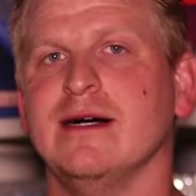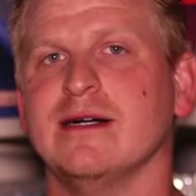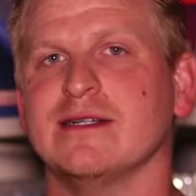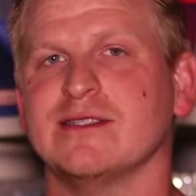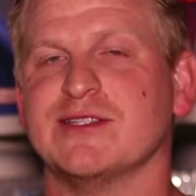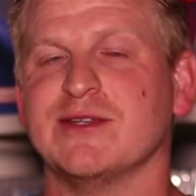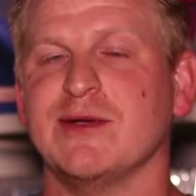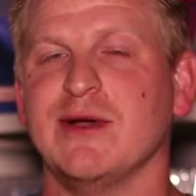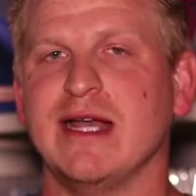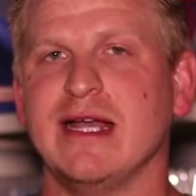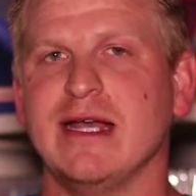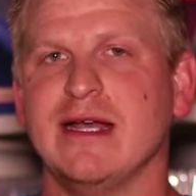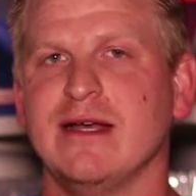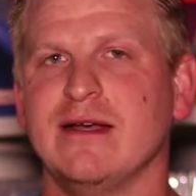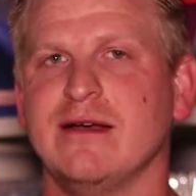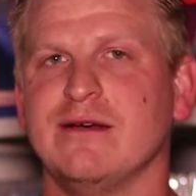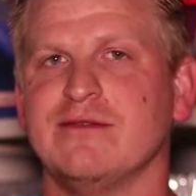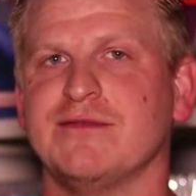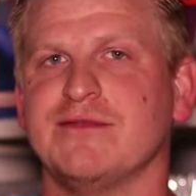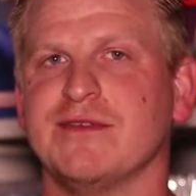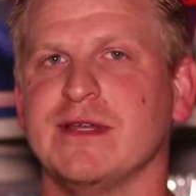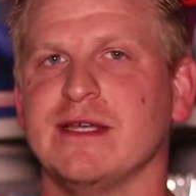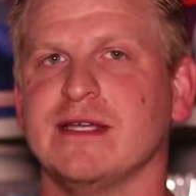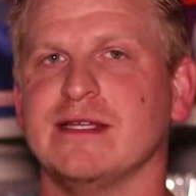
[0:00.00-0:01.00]
So I
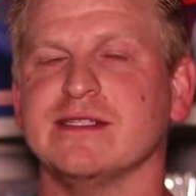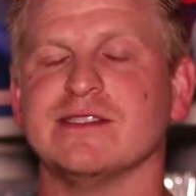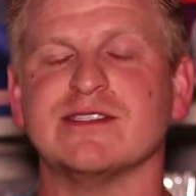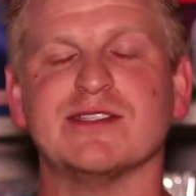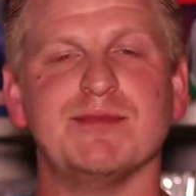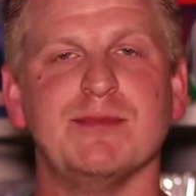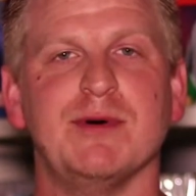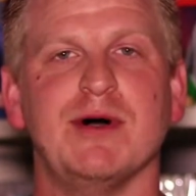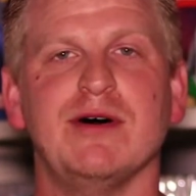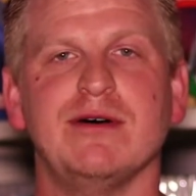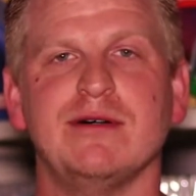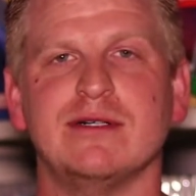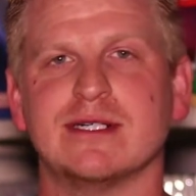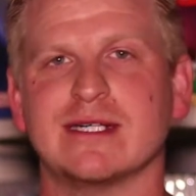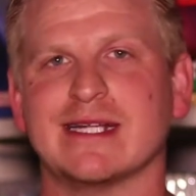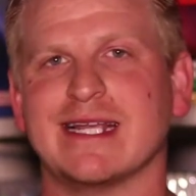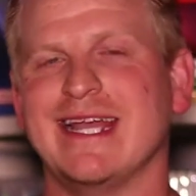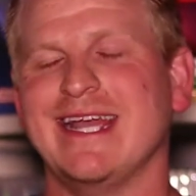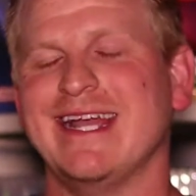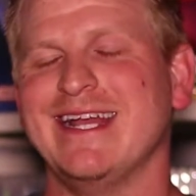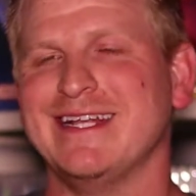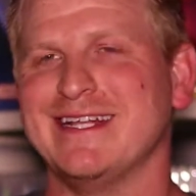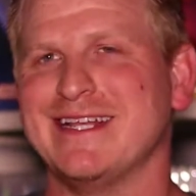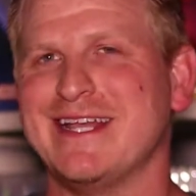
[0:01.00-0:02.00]
have a small
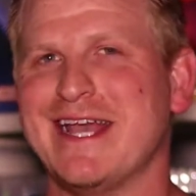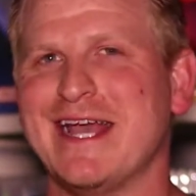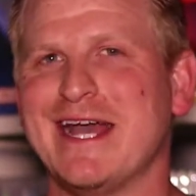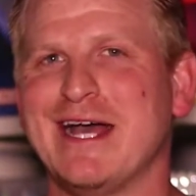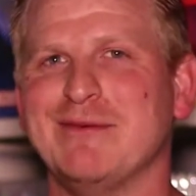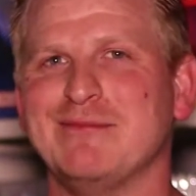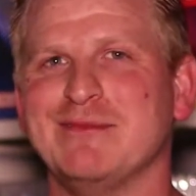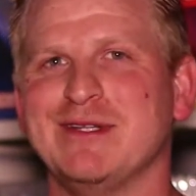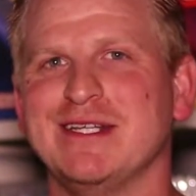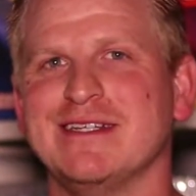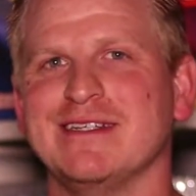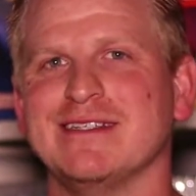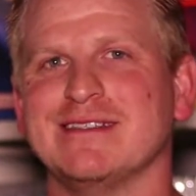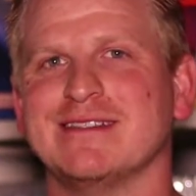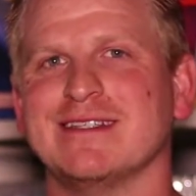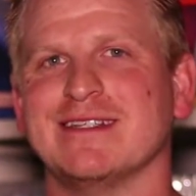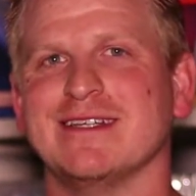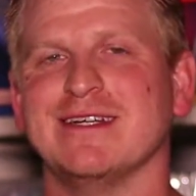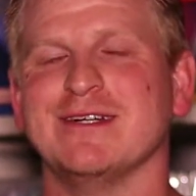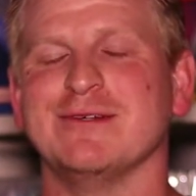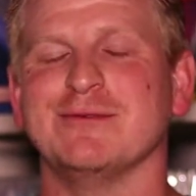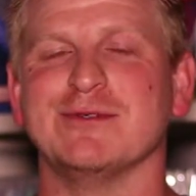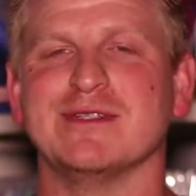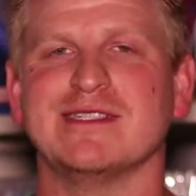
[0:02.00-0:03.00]
arcade cabinet
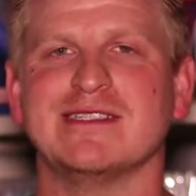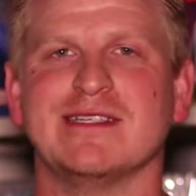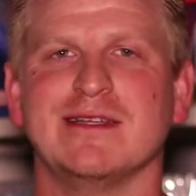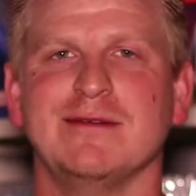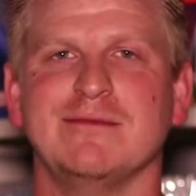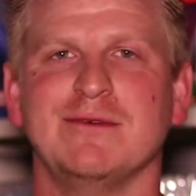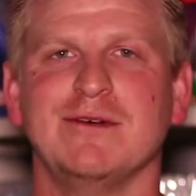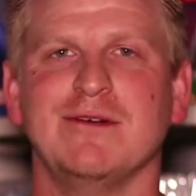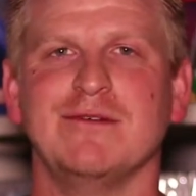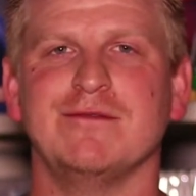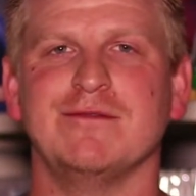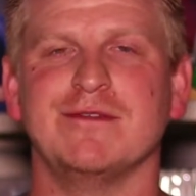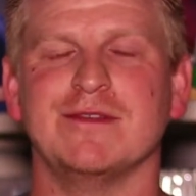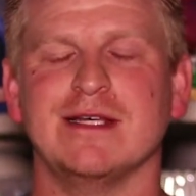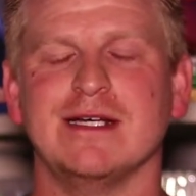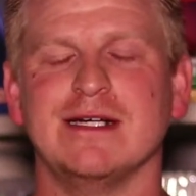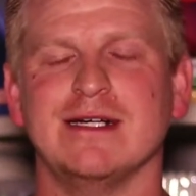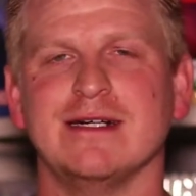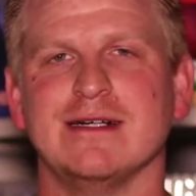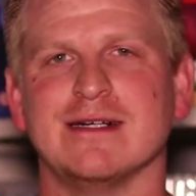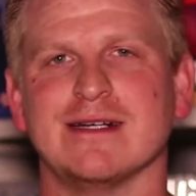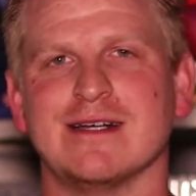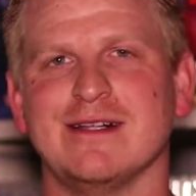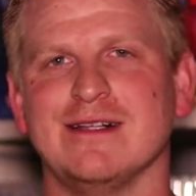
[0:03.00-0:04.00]
with some of
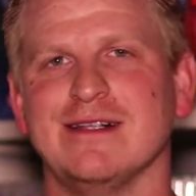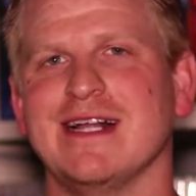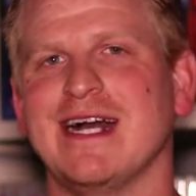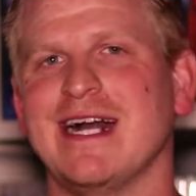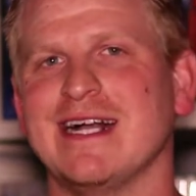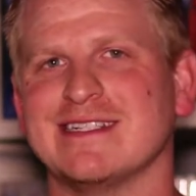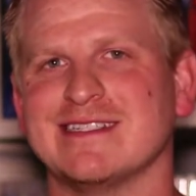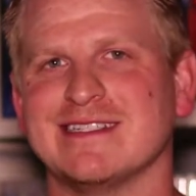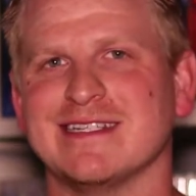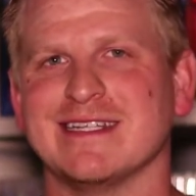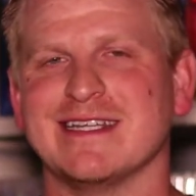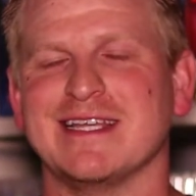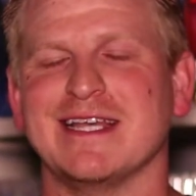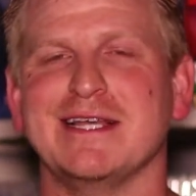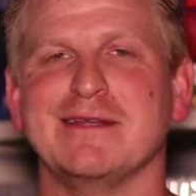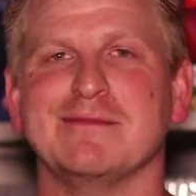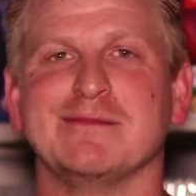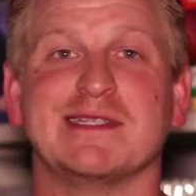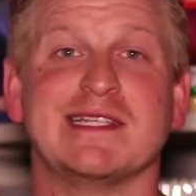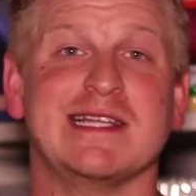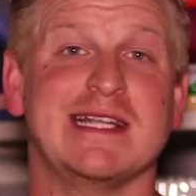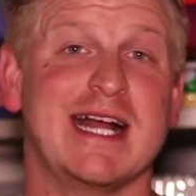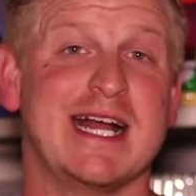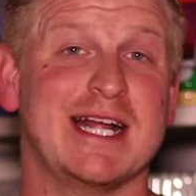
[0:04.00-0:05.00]
the classic
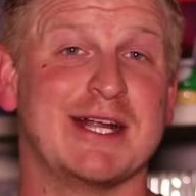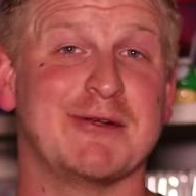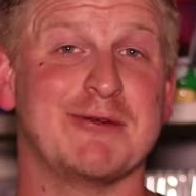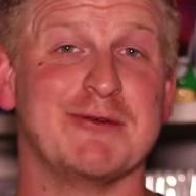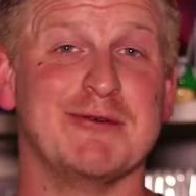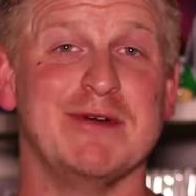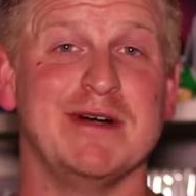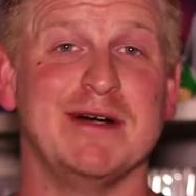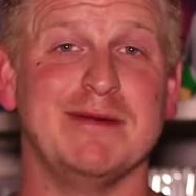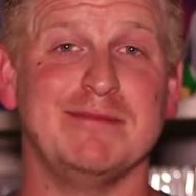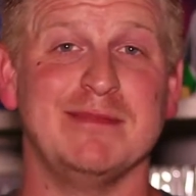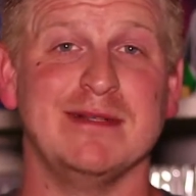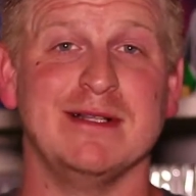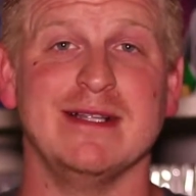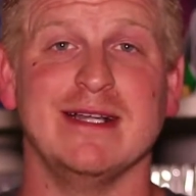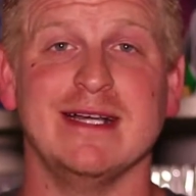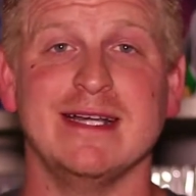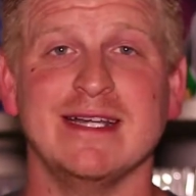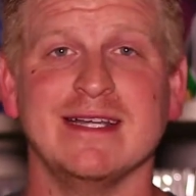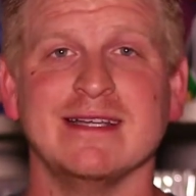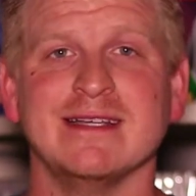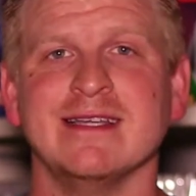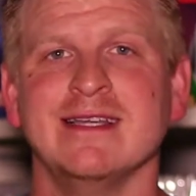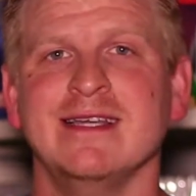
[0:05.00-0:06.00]
games that I grew up
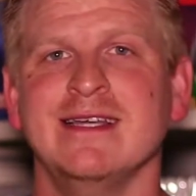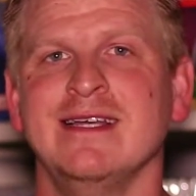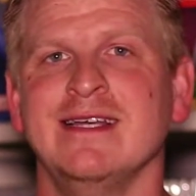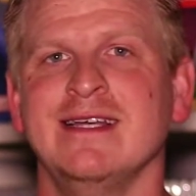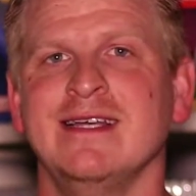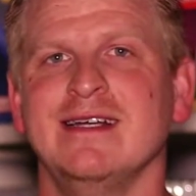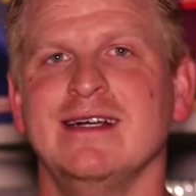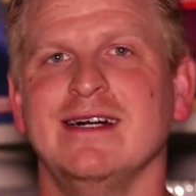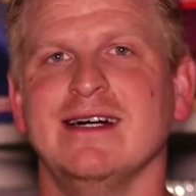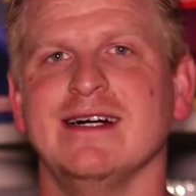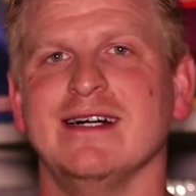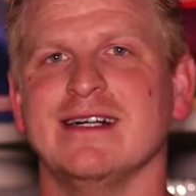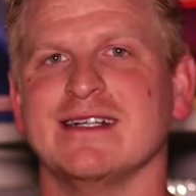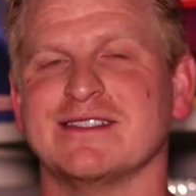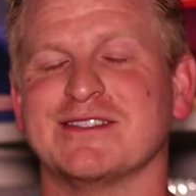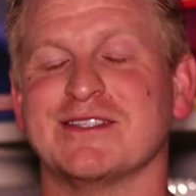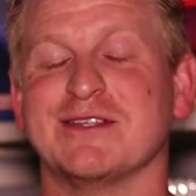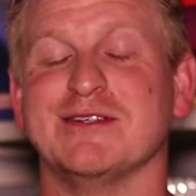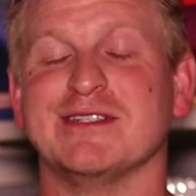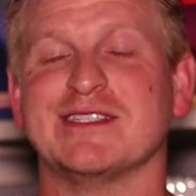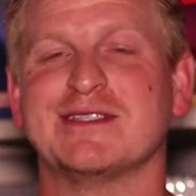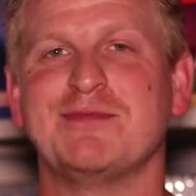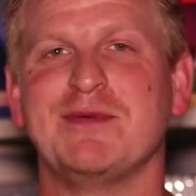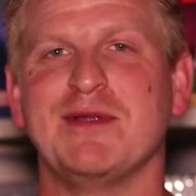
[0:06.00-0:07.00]
playing.
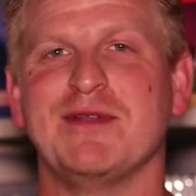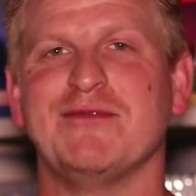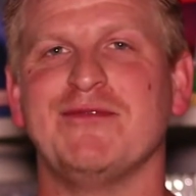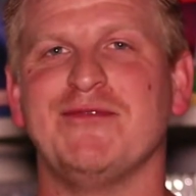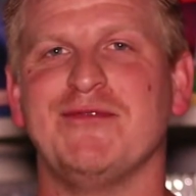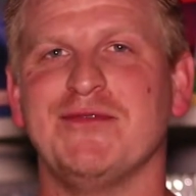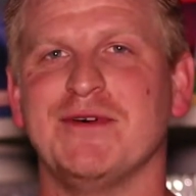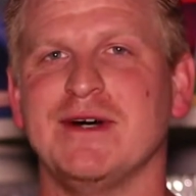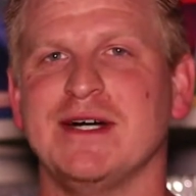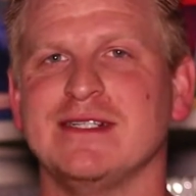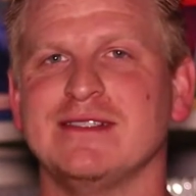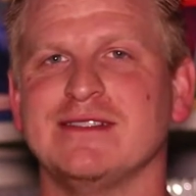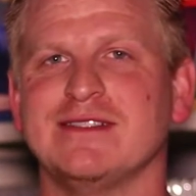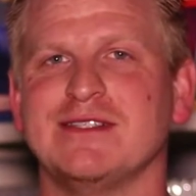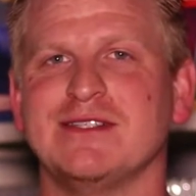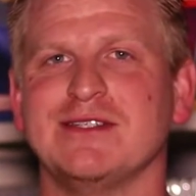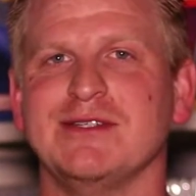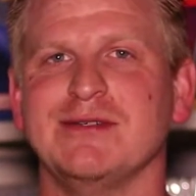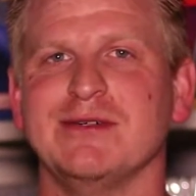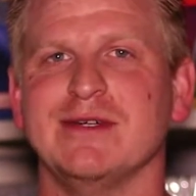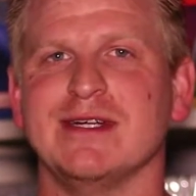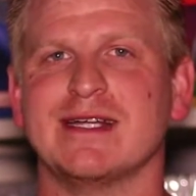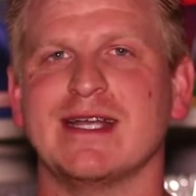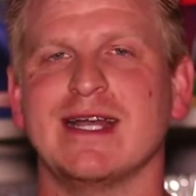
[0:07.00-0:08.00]
So it's been fun
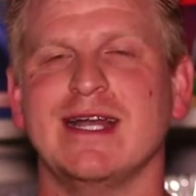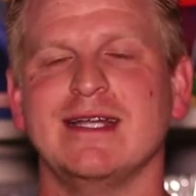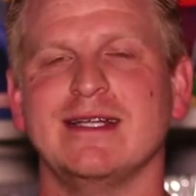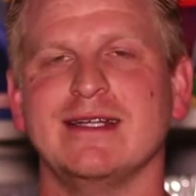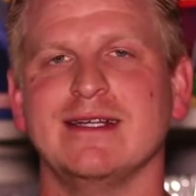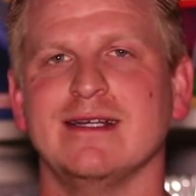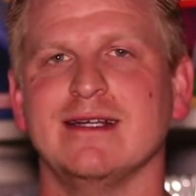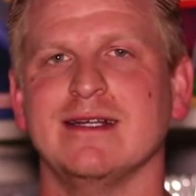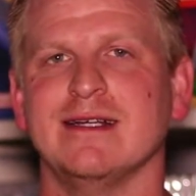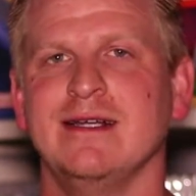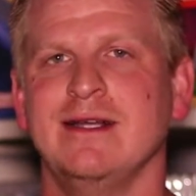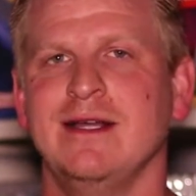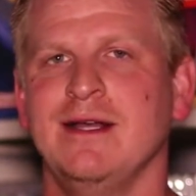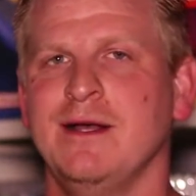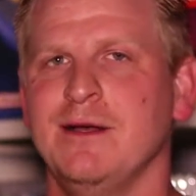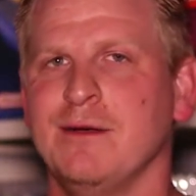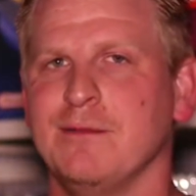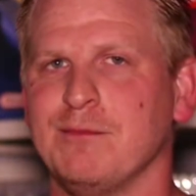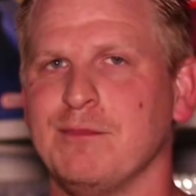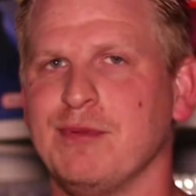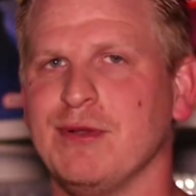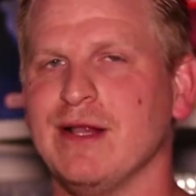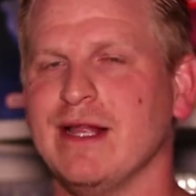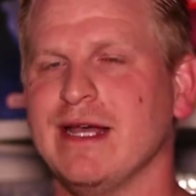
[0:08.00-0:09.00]
to kind of
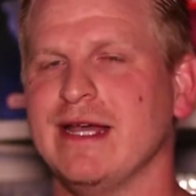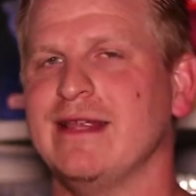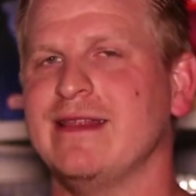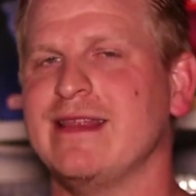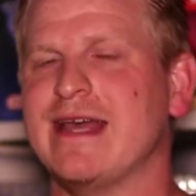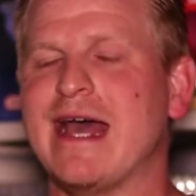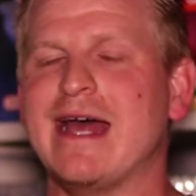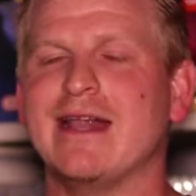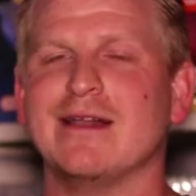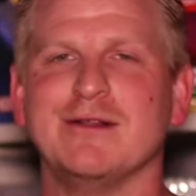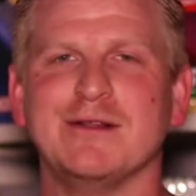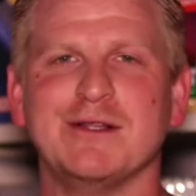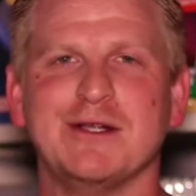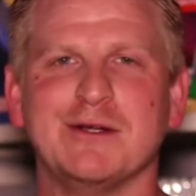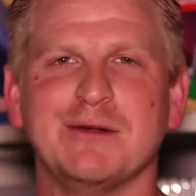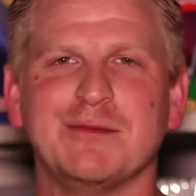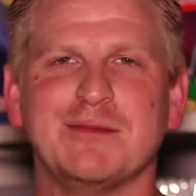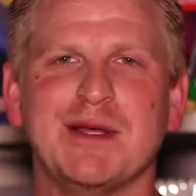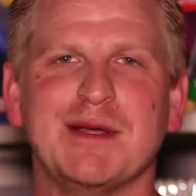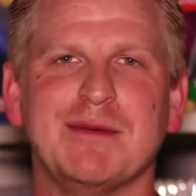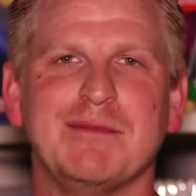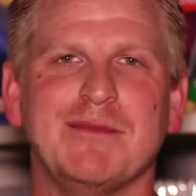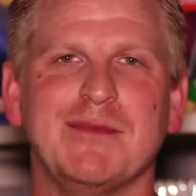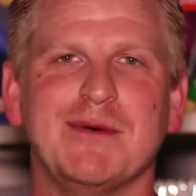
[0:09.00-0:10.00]
play that a little
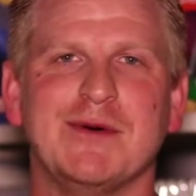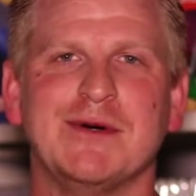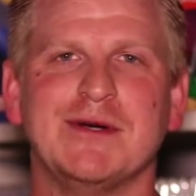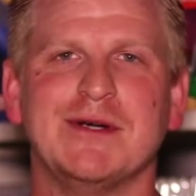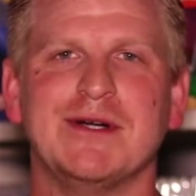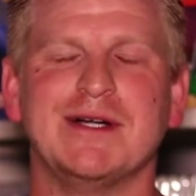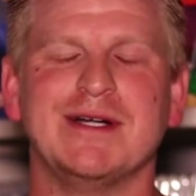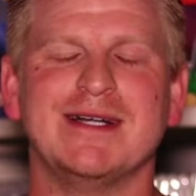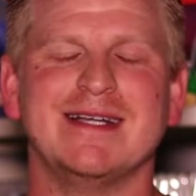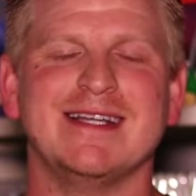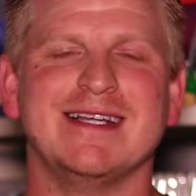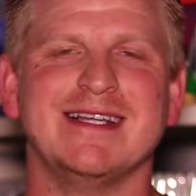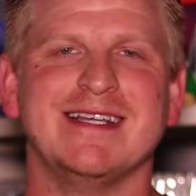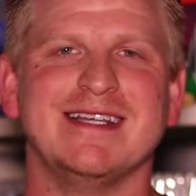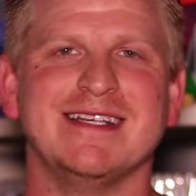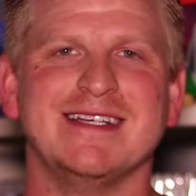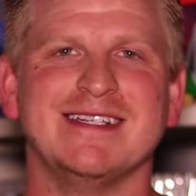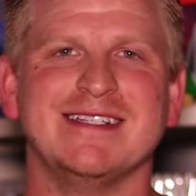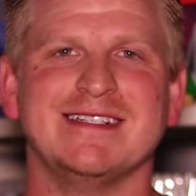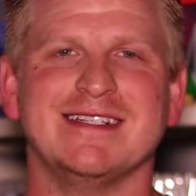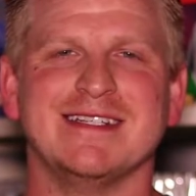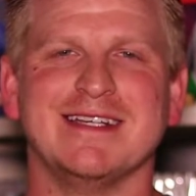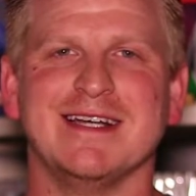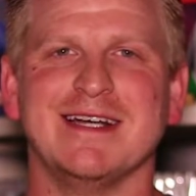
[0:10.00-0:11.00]
bit more
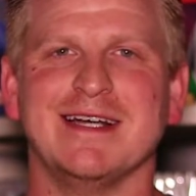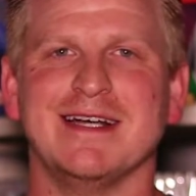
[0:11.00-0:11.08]
and